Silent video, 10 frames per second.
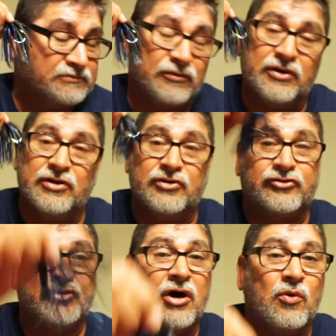whether you
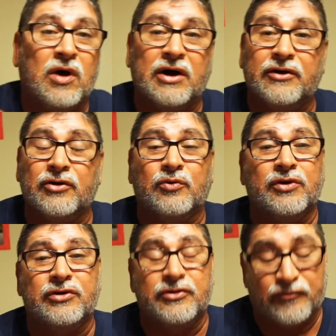saltwater,
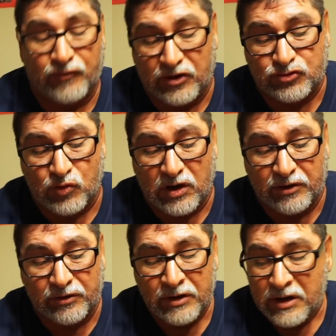whether you
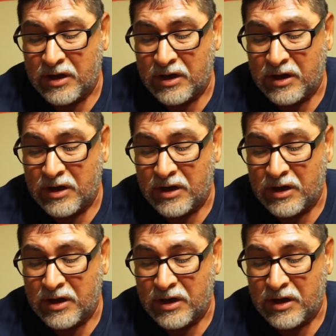freshwater.